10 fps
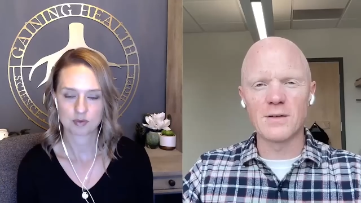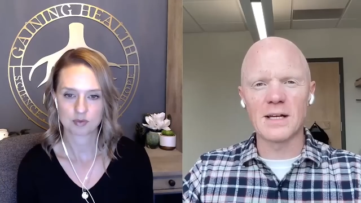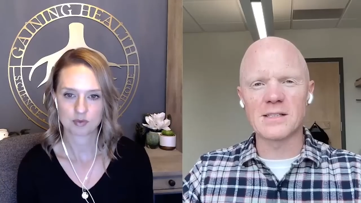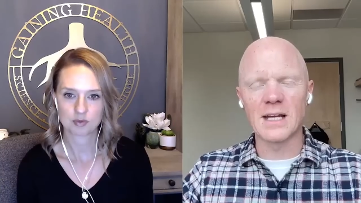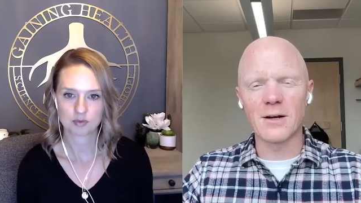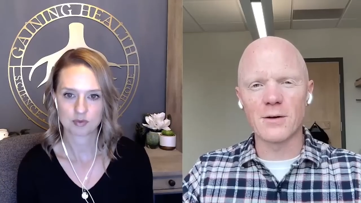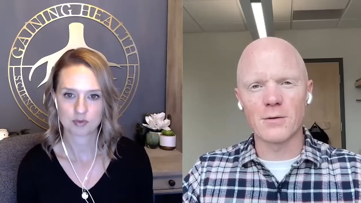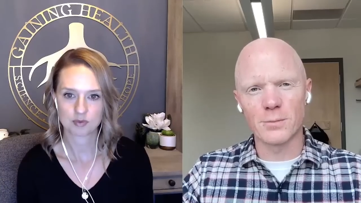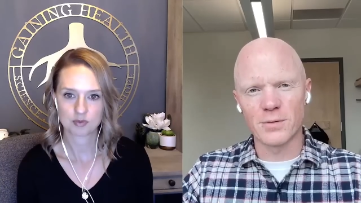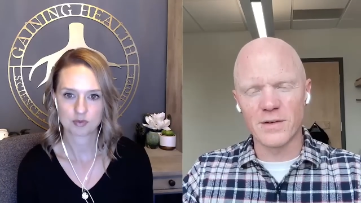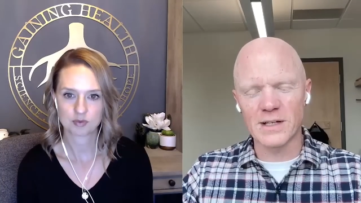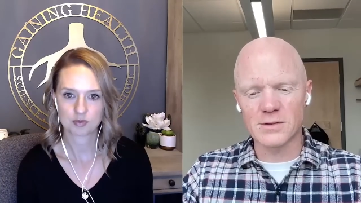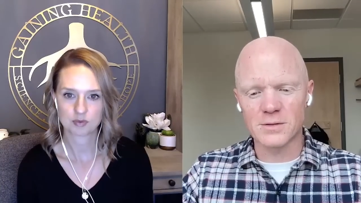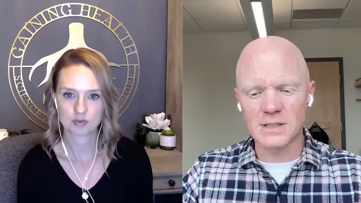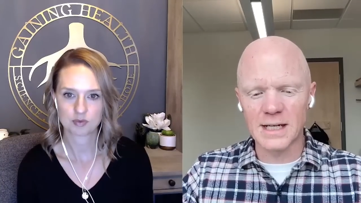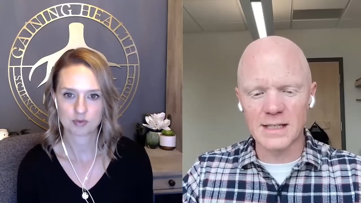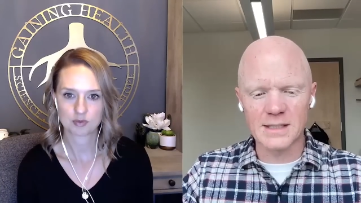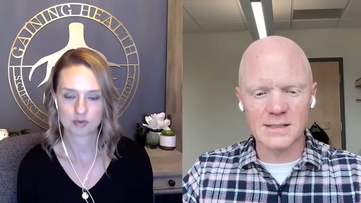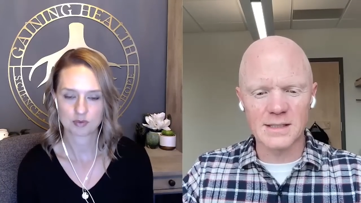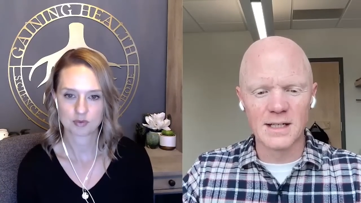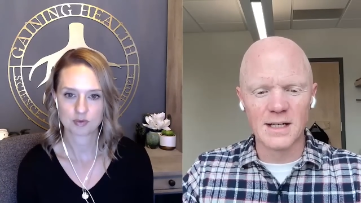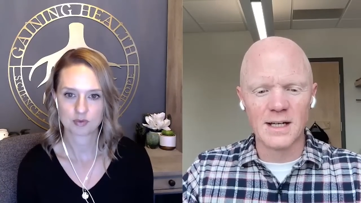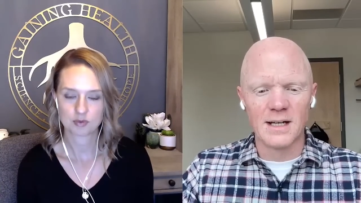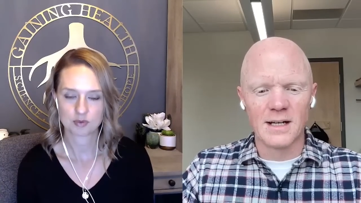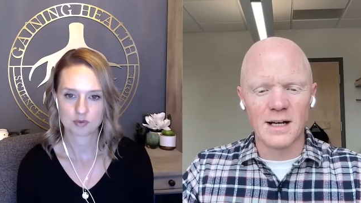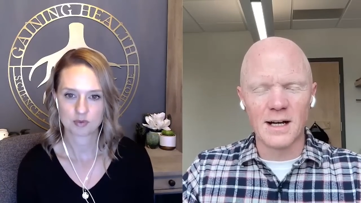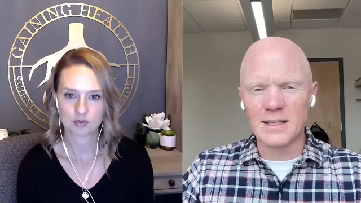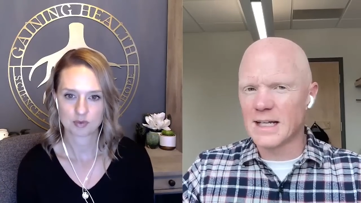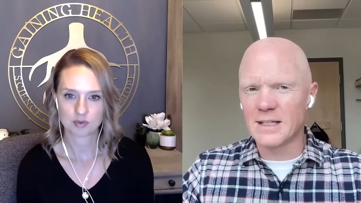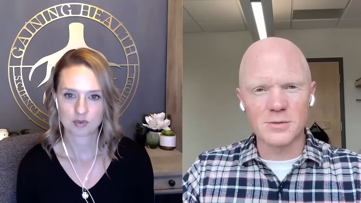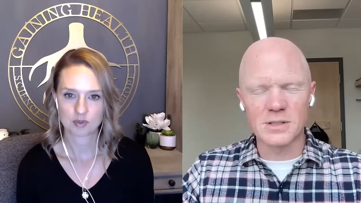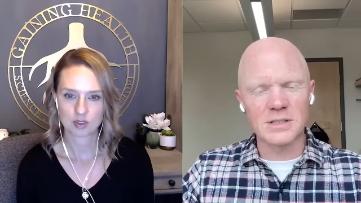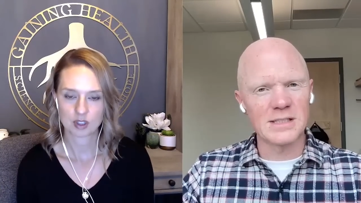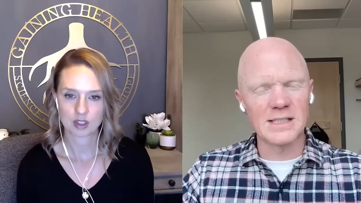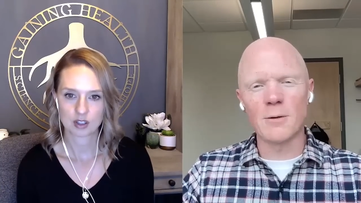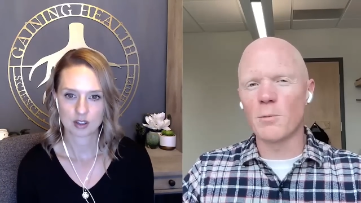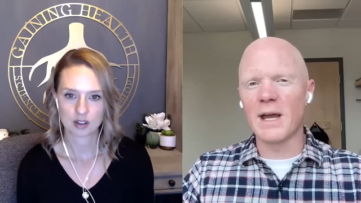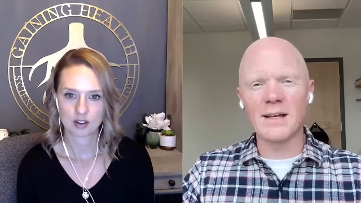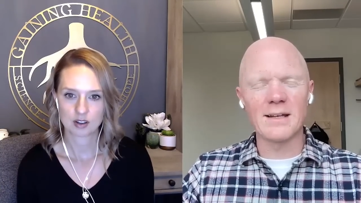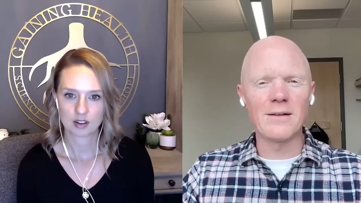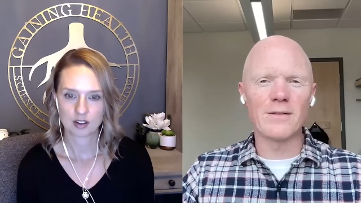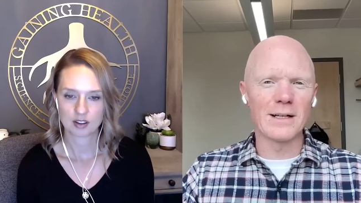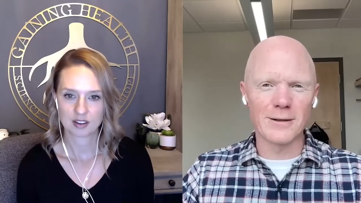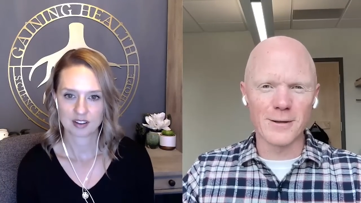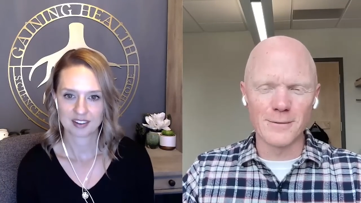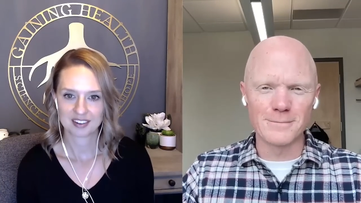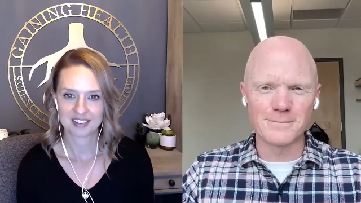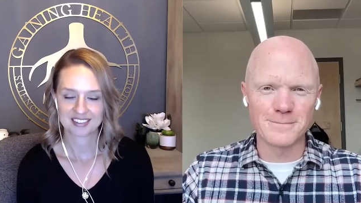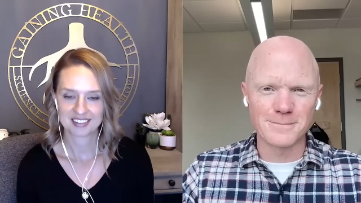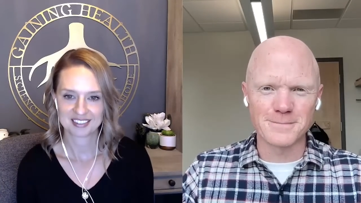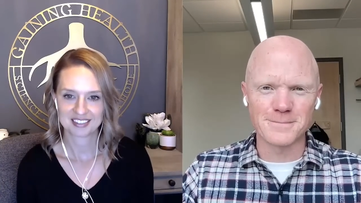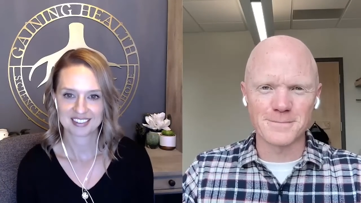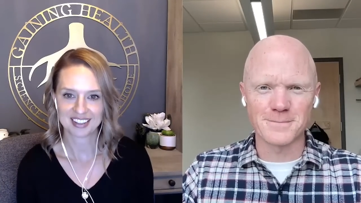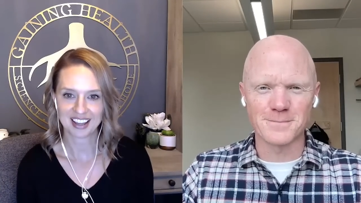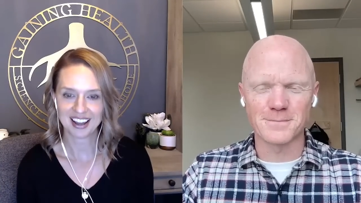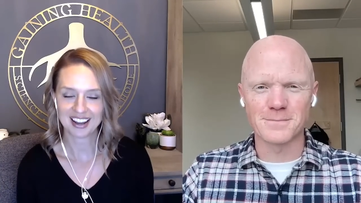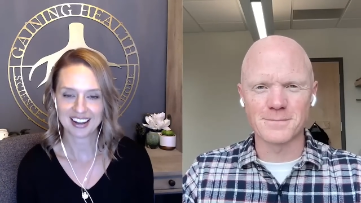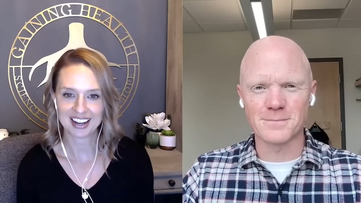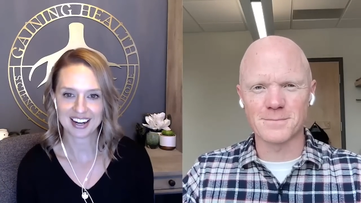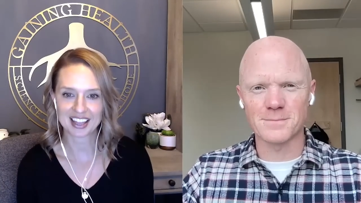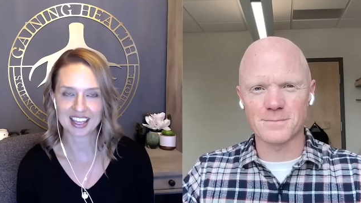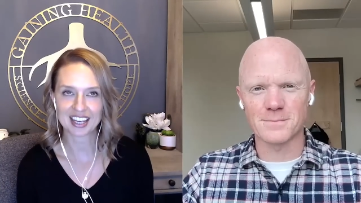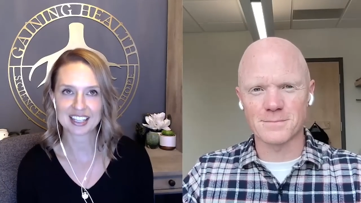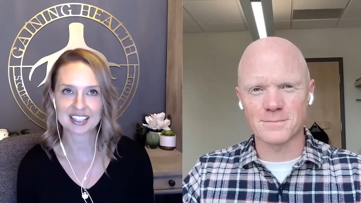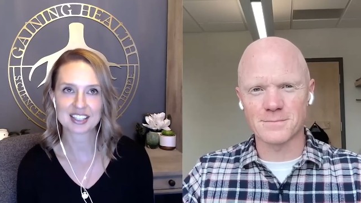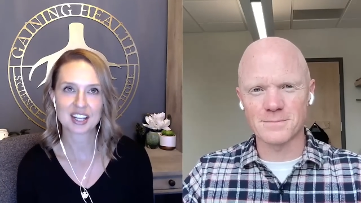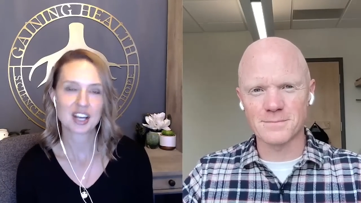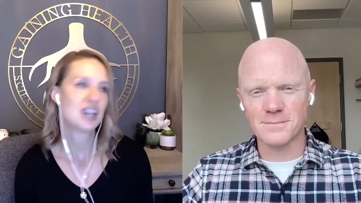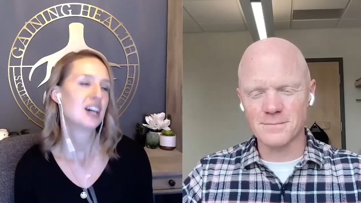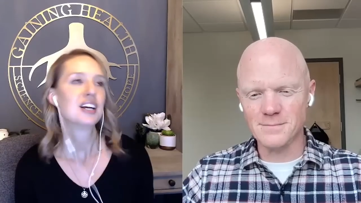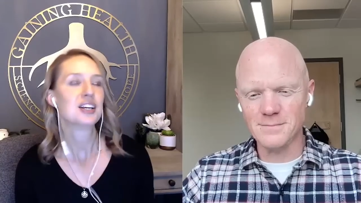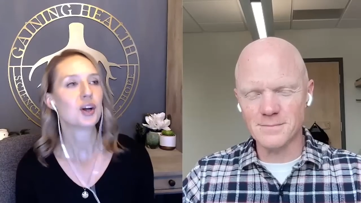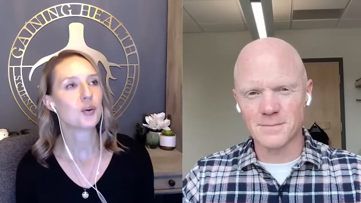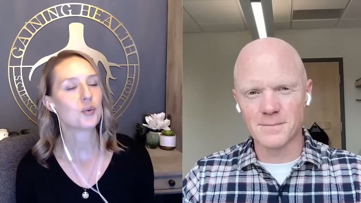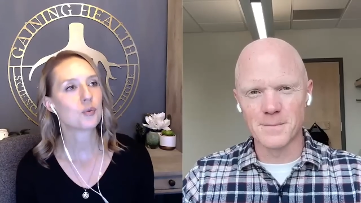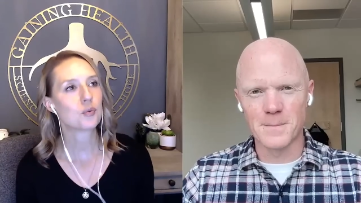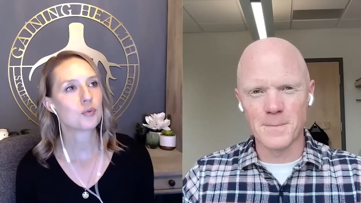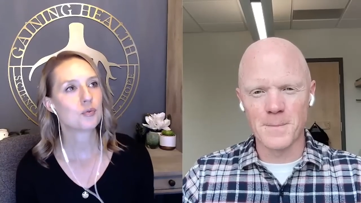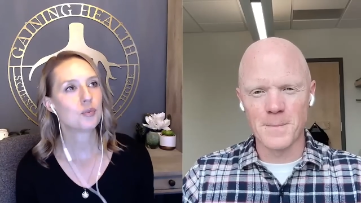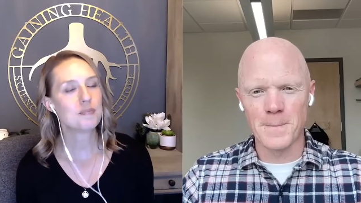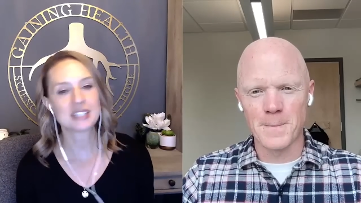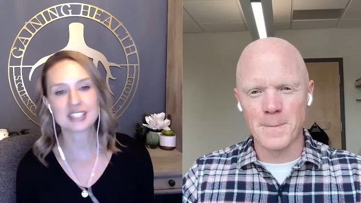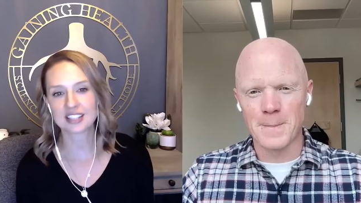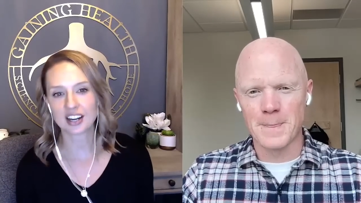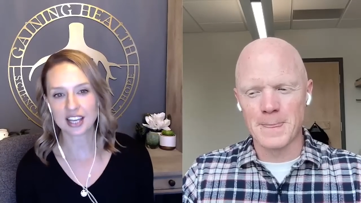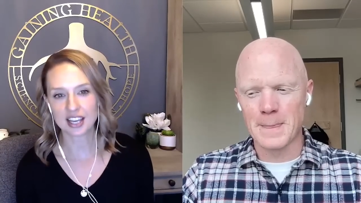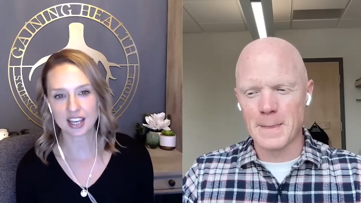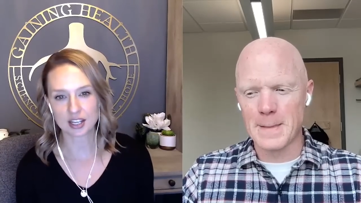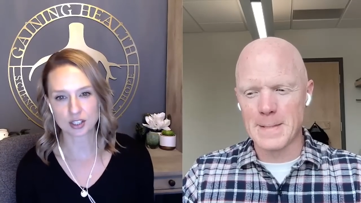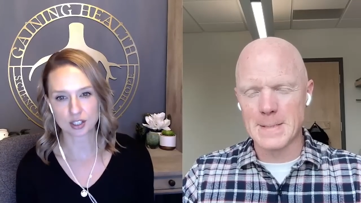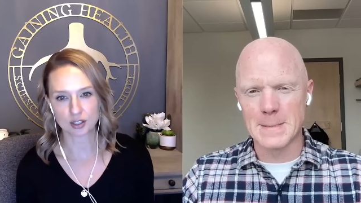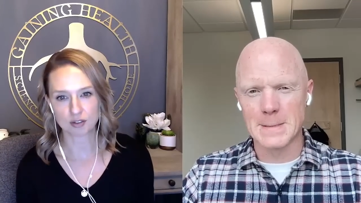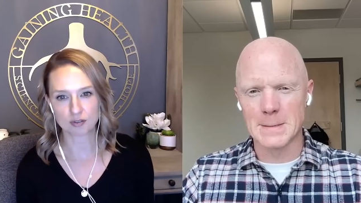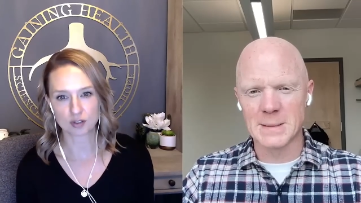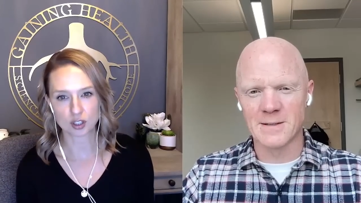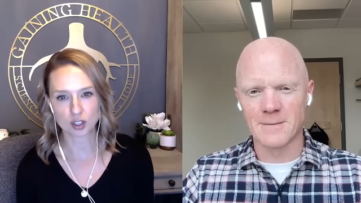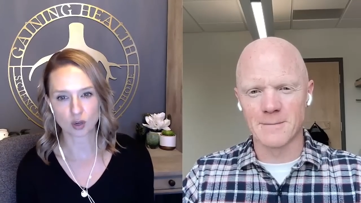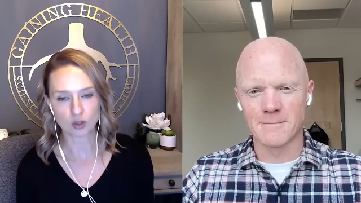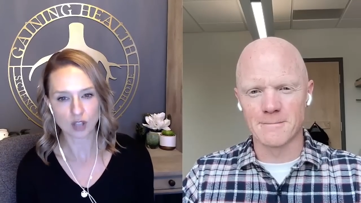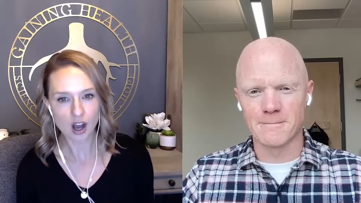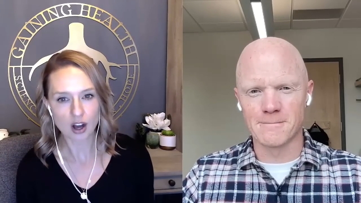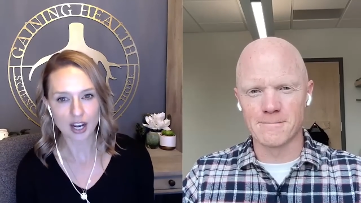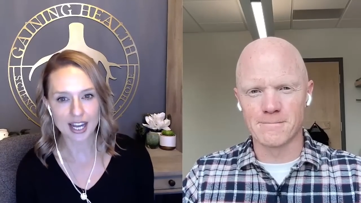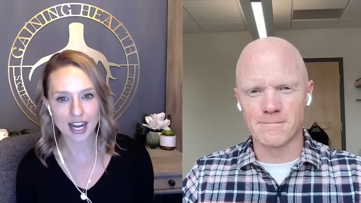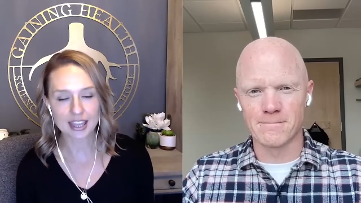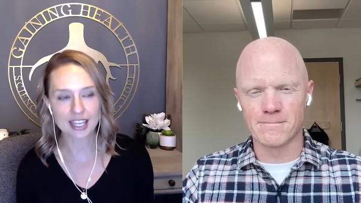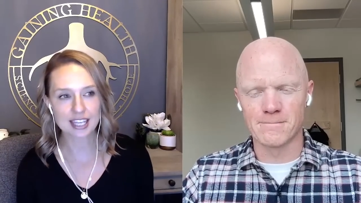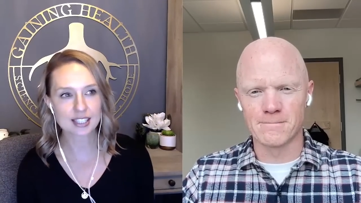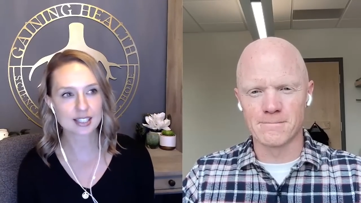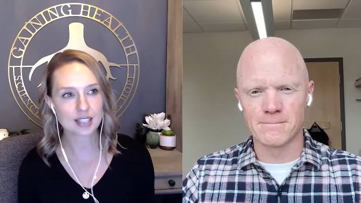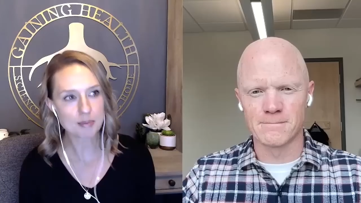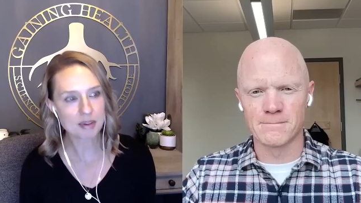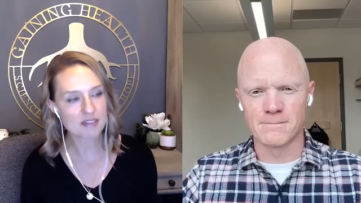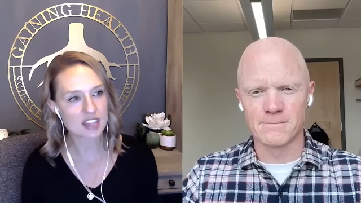Speaker 1: investigator or professor scientist uh, net interest has not waned even a little.
Speaker 2: Yeah. And I think it's, you know, we've been studying insulin for so long. And I think some